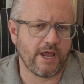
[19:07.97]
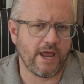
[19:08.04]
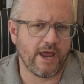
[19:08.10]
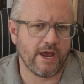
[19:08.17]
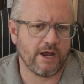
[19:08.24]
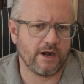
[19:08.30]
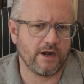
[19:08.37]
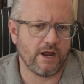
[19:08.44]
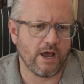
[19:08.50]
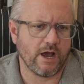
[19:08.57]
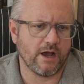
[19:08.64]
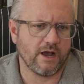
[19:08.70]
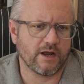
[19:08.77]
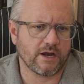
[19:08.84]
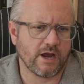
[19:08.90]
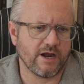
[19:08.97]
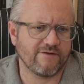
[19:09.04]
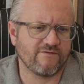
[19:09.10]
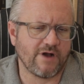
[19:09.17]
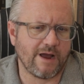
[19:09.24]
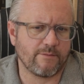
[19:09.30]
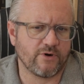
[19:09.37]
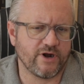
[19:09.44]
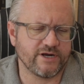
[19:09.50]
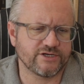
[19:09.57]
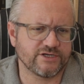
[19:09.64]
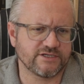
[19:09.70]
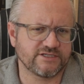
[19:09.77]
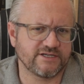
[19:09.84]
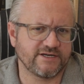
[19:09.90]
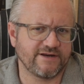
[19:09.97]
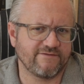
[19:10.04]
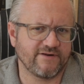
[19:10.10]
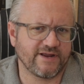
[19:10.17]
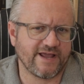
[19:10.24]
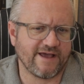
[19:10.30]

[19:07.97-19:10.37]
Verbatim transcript: and kind of elaborations at Dividend